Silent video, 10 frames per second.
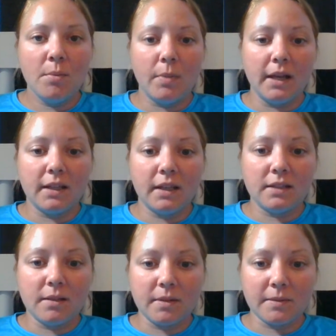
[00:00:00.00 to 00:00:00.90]
but
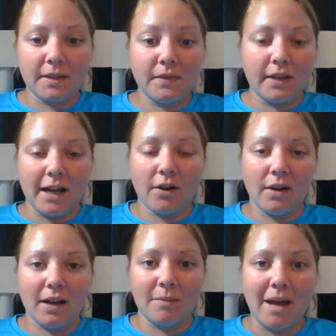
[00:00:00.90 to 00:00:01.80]
sometimes, even now,
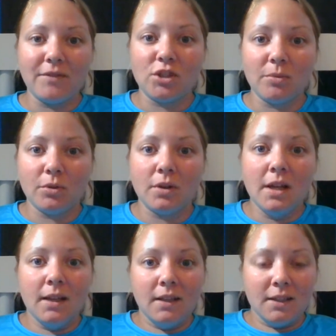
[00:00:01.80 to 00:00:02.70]
I'm having trouble
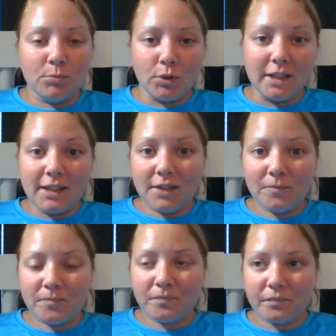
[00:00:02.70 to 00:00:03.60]

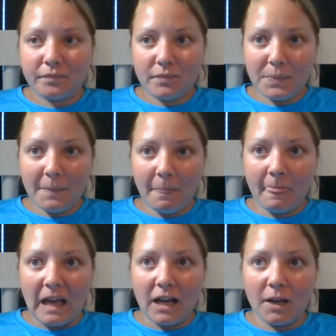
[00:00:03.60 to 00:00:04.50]
breathing.
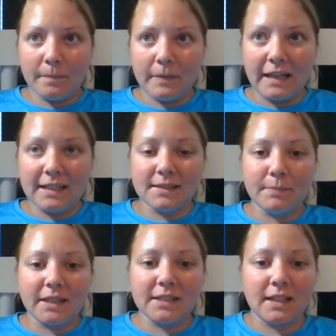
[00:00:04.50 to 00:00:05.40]
But
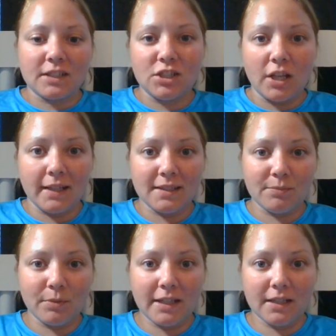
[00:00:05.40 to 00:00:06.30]
it's not a
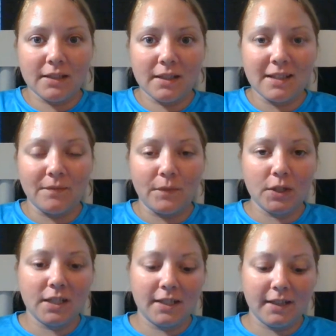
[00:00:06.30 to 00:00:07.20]
chest breathing. At
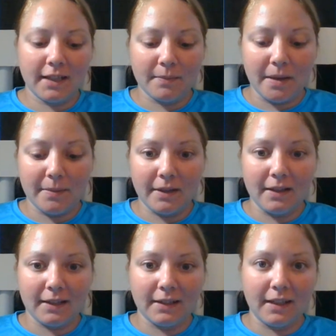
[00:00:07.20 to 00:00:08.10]
first, I did think
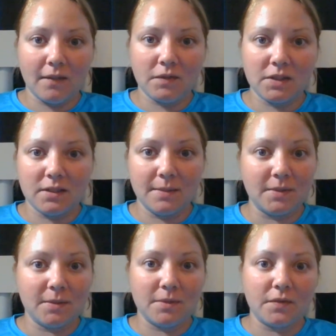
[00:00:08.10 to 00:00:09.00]
maybe I did have
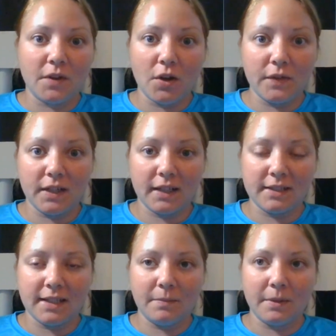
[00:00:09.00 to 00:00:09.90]
symptoms of
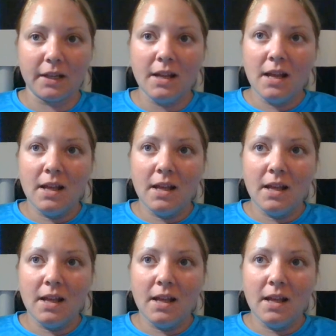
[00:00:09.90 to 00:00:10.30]
COVID-19, but